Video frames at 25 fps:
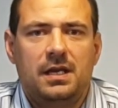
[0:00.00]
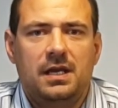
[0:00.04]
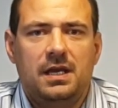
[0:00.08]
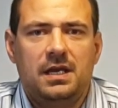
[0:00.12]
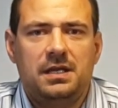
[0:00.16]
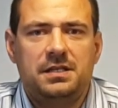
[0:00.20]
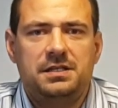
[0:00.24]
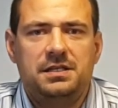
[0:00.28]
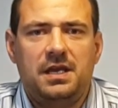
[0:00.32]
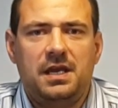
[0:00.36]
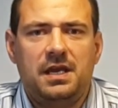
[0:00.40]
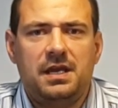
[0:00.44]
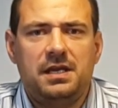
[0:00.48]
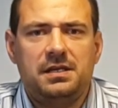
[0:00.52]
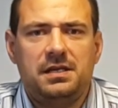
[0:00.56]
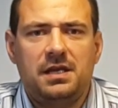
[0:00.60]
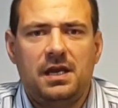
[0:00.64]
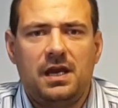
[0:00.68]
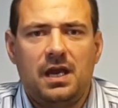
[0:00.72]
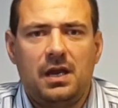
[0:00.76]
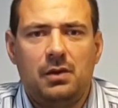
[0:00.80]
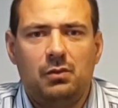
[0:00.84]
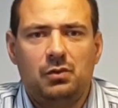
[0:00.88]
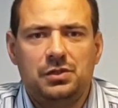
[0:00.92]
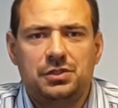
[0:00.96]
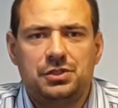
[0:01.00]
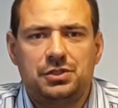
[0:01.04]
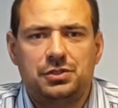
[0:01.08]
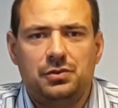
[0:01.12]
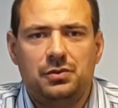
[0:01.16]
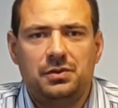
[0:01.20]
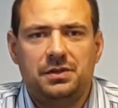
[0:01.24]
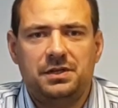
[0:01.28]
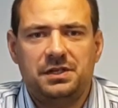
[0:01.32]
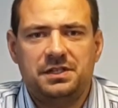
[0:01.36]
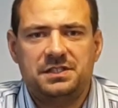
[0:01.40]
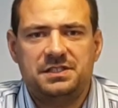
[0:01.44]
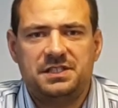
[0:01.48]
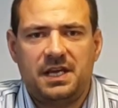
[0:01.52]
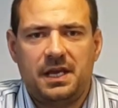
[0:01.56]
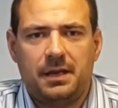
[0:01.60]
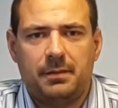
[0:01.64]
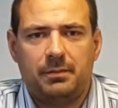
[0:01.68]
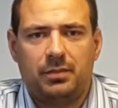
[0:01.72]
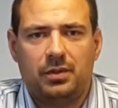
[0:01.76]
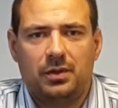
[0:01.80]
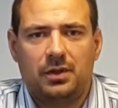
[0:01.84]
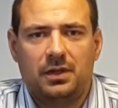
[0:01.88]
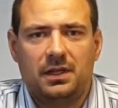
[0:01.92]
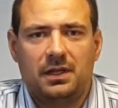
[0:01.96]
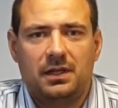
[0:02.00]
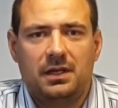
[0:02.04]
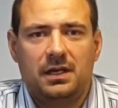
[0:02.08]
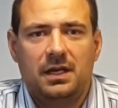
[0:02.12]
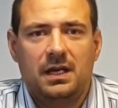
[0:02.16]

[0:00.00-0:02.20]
At the end, I will show an example.